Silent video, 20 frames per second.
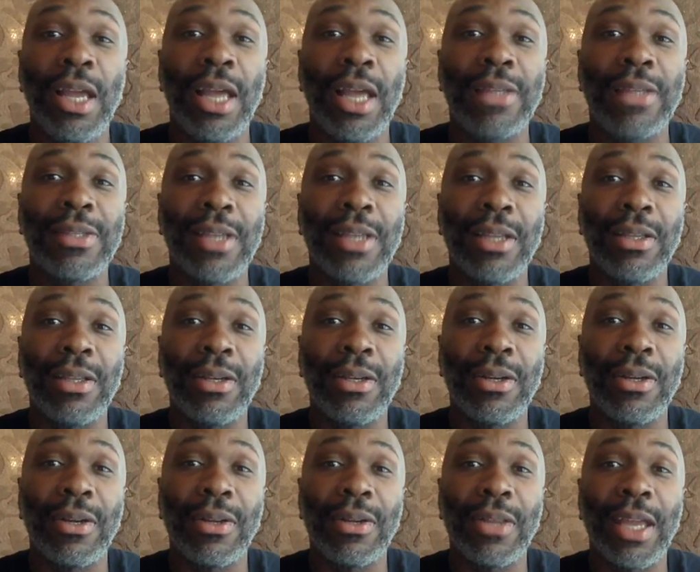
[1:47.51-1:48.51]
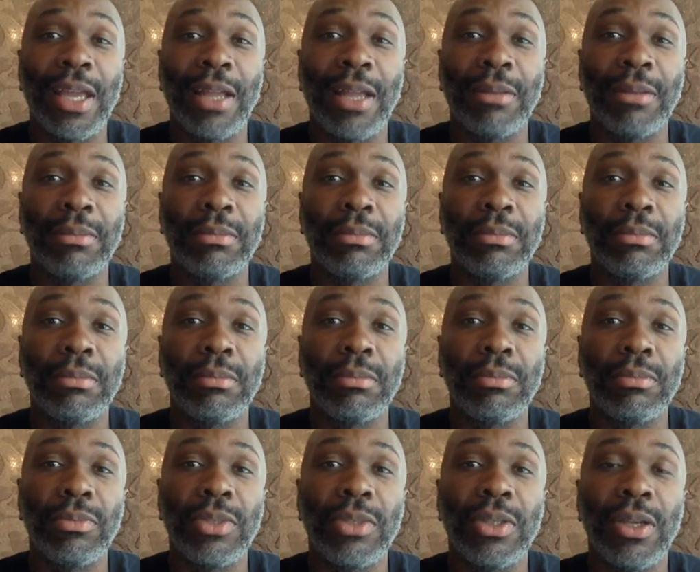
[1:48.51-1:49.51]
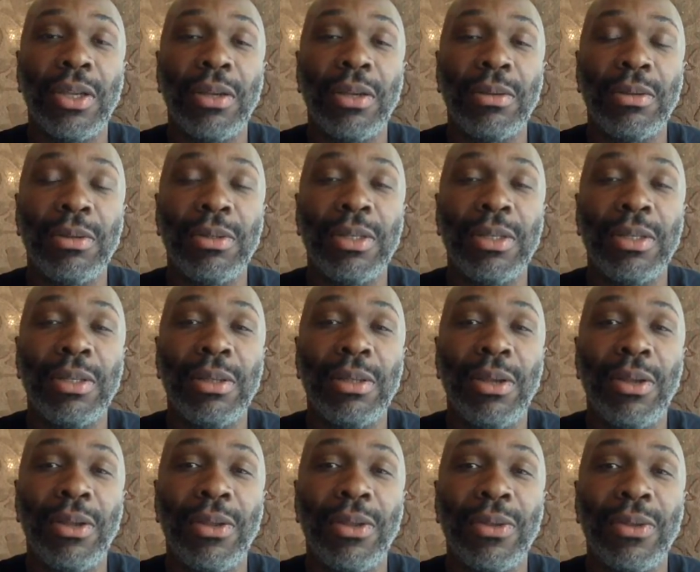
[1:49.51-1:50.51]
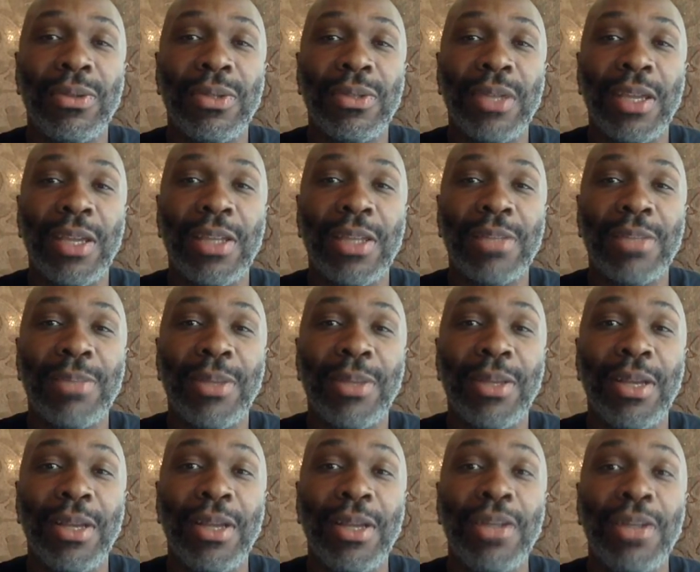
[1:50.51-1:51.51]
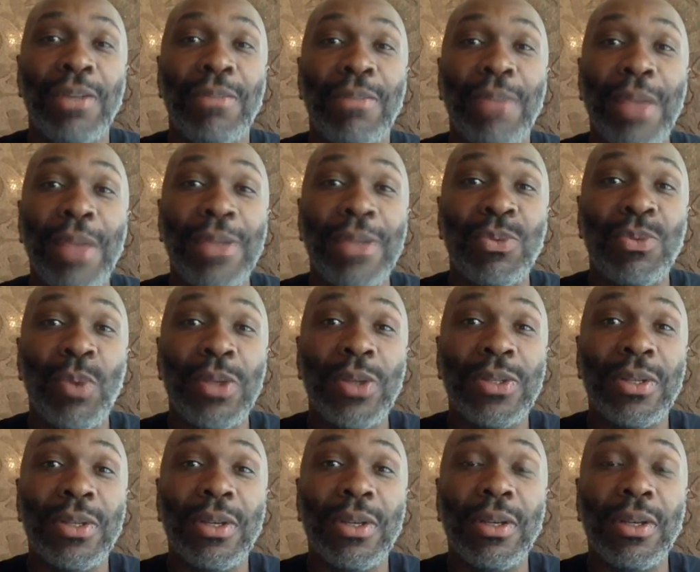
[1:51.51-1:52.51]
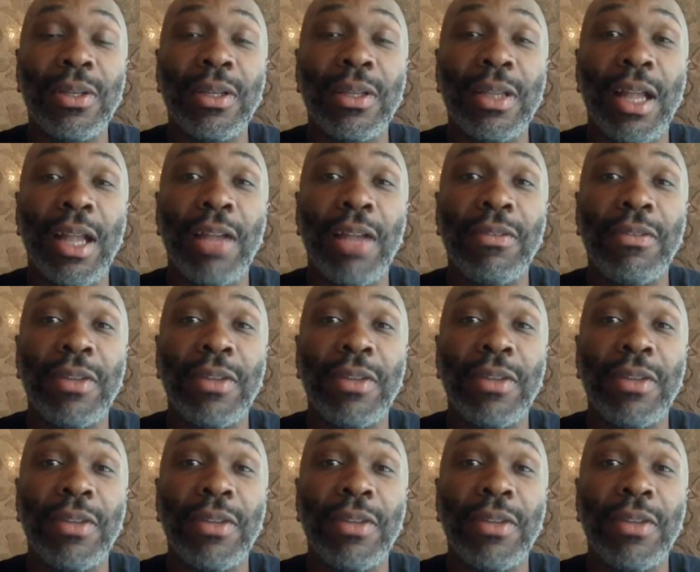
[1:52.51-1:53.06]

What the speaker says: I said to her that, you did all those things, but your best wasn't good enough.